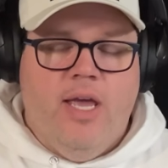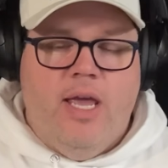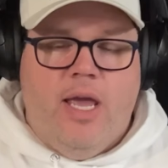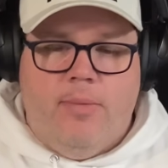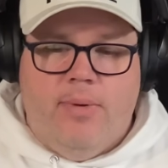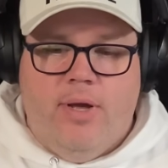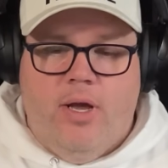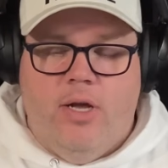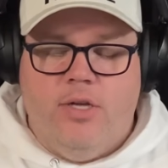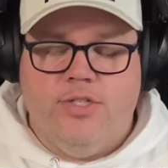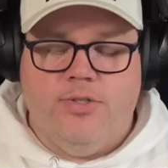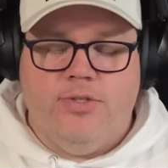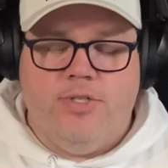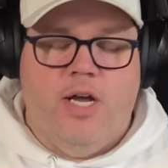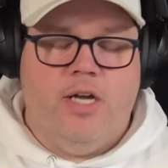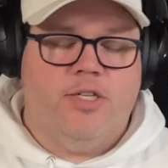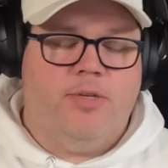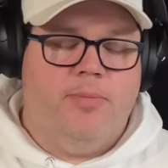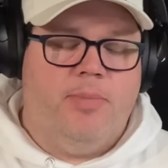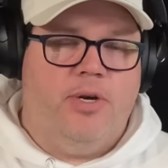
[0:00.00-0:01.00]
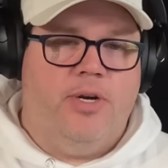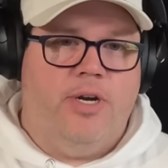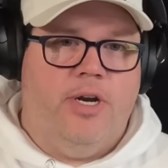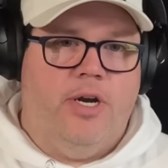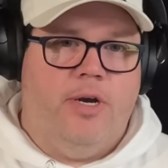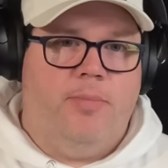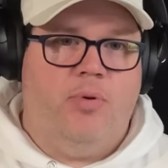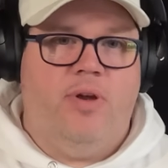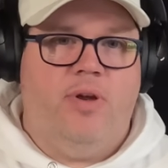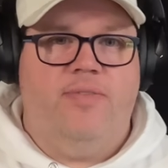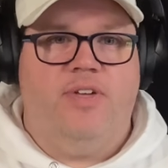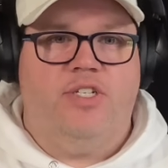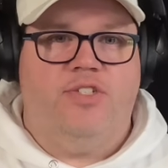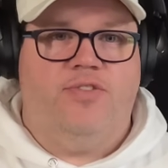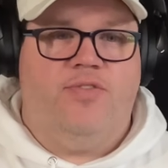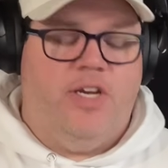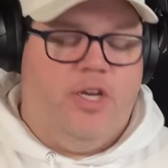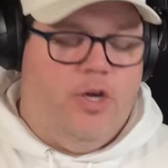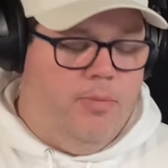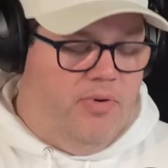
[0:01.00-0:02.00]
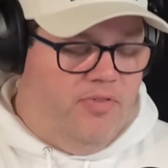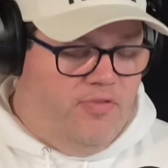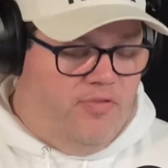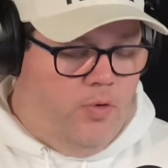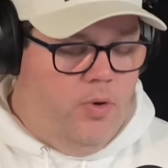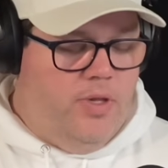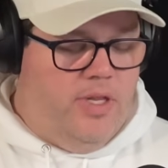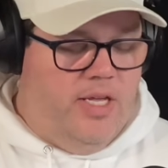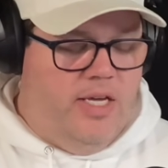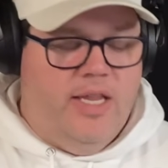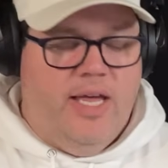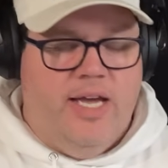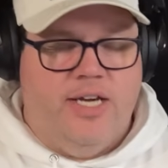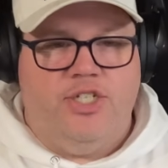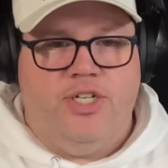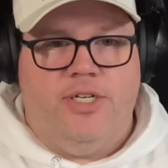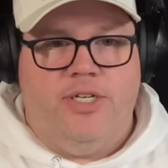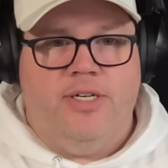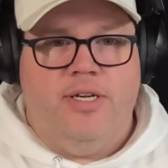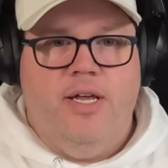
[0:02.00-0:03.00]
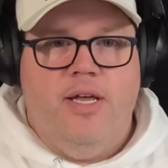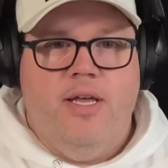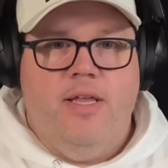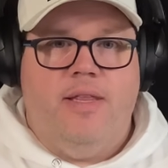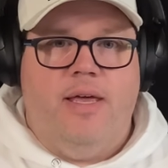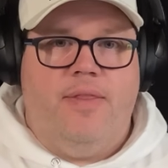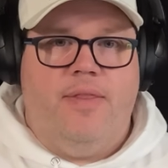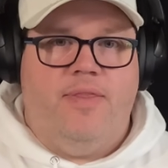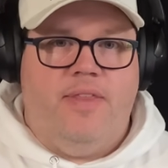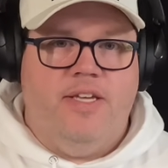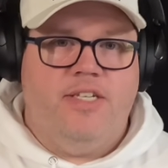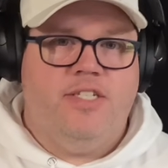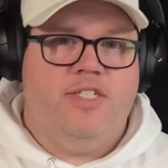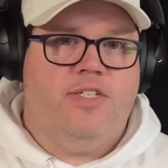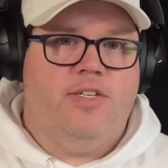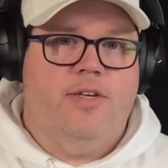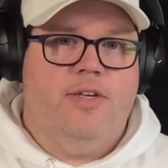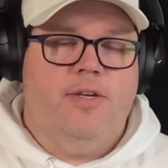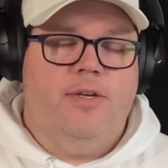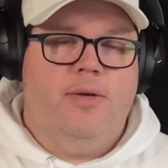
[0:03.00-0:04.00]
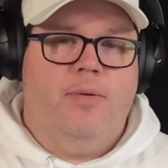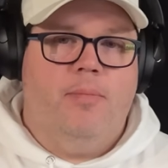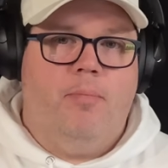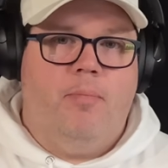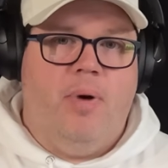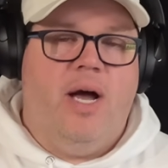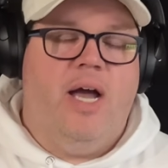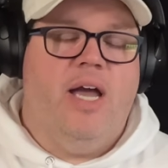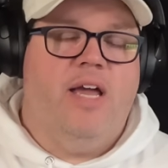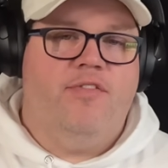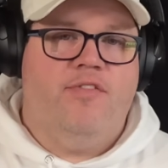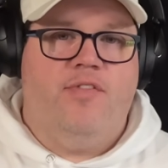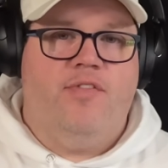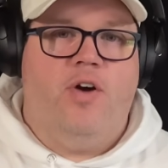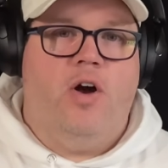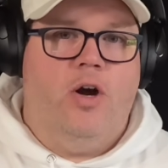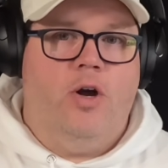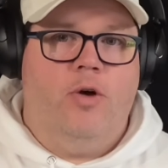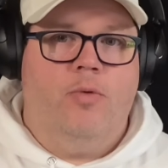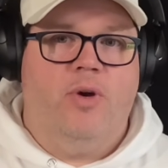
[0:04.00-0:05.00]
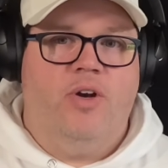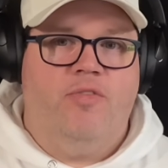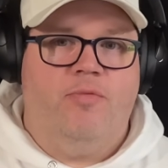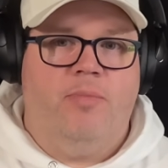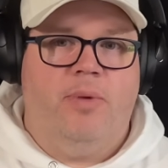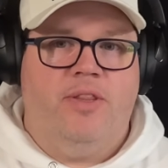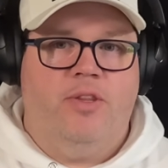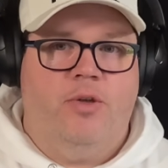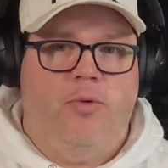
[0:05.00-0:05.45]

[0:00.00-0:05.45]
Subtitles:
And we also talked about it on a previous video before the election, that this by far would have been the